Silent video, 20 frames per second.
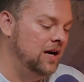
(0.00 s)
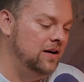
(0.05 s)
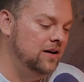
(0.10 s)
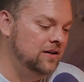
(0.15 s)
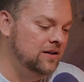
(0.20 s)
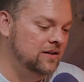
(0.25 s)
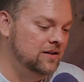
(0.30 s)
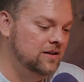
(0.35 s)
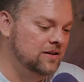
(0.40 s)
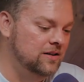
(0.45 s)
But
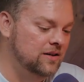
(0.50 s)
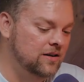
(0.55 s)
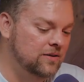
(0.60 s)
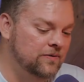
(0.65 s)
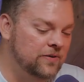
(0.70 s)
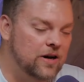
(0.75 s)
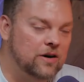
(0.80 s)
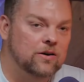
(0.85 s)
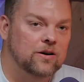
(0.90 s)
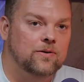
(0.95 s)

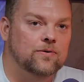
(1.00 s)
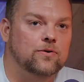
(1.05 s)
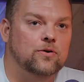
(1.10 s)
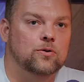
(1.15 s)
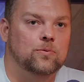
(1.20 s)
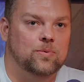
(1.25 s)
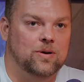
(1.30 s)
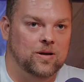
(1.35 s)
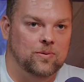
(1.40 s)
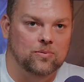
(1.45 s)
very
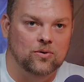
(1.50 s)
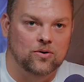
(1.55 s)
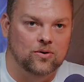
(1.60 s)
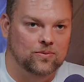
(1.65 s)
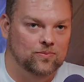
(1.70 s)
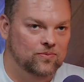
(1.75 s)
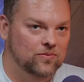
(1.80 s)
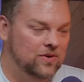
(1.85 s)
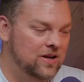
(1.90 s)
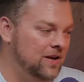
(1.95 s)
few people,
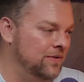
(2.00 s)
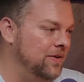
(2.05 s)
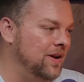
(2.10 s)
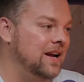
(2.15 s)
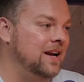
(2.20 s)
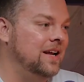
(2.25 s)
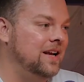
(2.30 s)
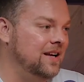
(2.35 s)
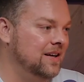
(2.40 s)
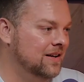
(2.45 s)
if
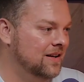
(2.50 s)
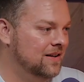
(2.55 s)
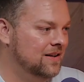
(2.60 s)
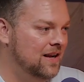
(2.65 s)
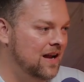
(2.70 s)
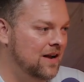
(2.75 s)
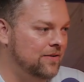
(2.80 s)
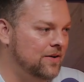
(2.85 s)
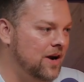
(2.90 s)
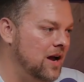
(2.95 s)
any,
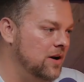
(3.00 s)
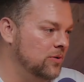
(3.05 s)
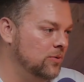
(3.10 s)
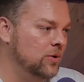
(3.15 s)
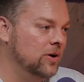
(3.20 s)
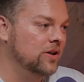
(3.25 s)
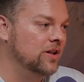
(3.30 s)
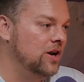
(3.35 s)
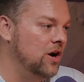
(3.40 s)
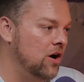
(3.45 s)
have gotten to
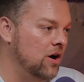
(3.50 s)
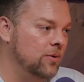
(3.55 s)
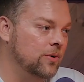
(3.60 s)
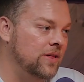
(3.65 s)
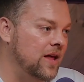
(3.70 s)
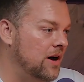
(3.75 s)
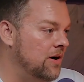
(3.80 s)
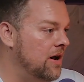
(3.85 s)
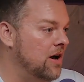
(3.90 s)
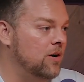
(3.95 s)
where they are
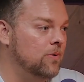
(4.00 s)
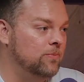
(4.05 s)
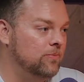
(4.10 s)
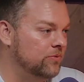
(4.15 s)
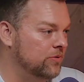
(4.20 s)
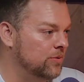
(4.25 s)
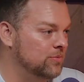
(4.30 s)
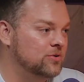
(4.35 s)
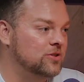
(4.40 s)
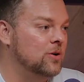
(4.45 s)
without help
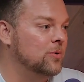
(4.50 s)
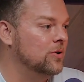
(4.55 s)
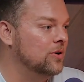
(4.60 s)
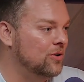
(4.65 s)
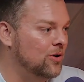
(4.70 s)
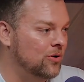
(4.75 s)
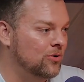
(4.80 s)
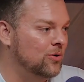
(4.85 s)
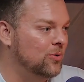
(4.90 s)
from someone along the